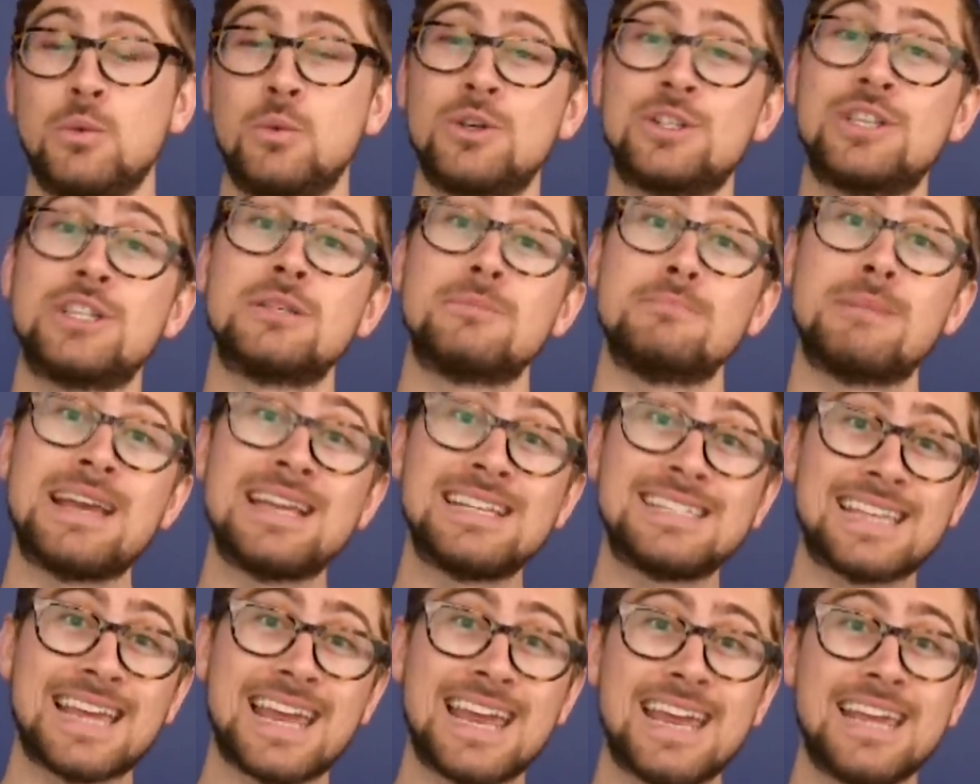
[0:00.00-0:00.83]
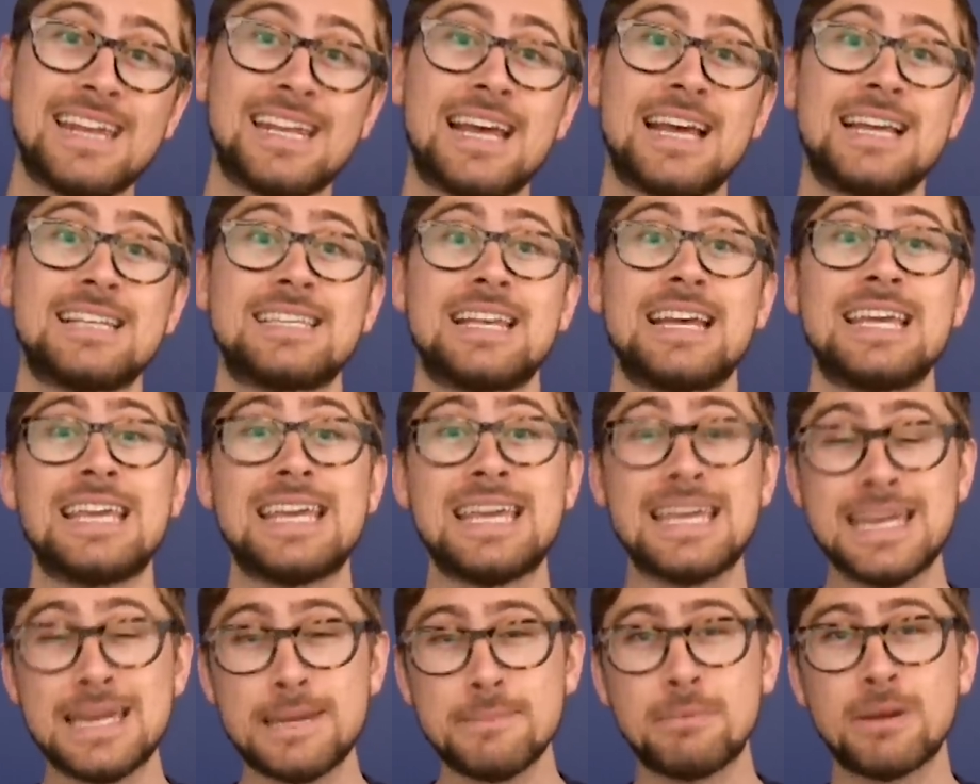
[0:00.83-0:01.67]
which is maintained as a
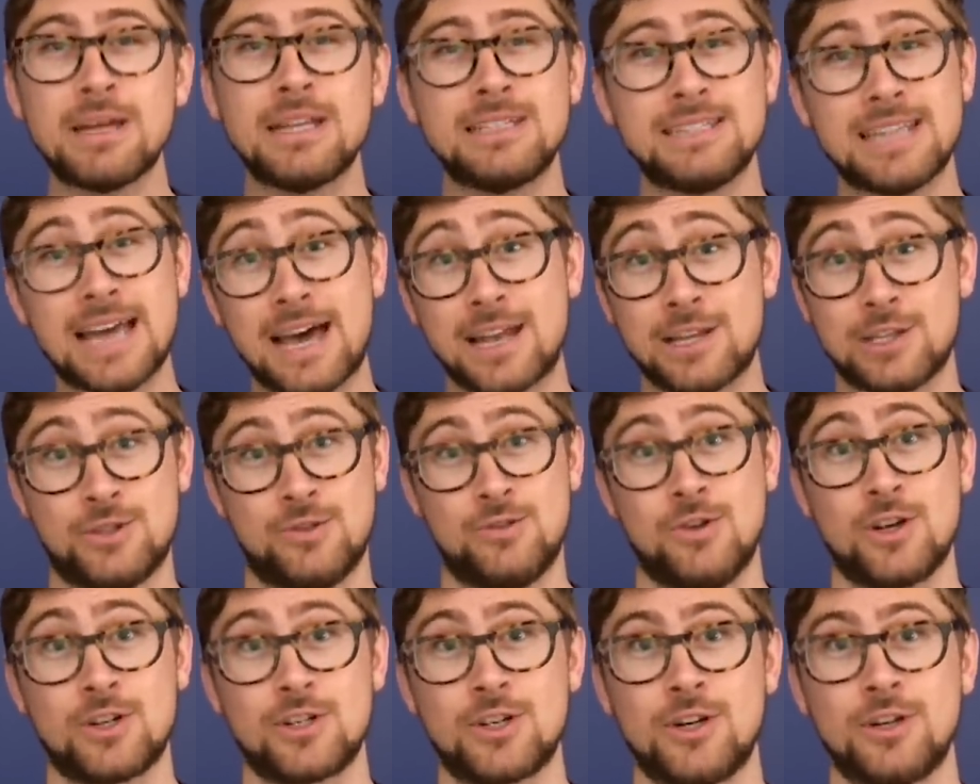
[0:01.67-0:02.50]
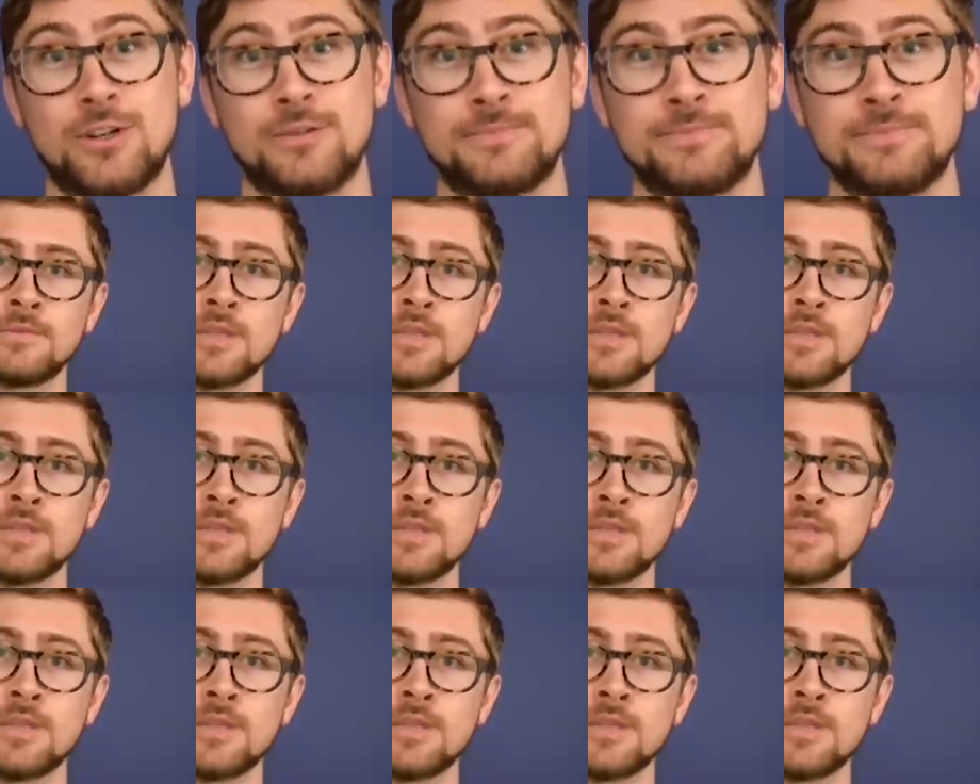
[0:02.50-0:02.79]
heap data structure.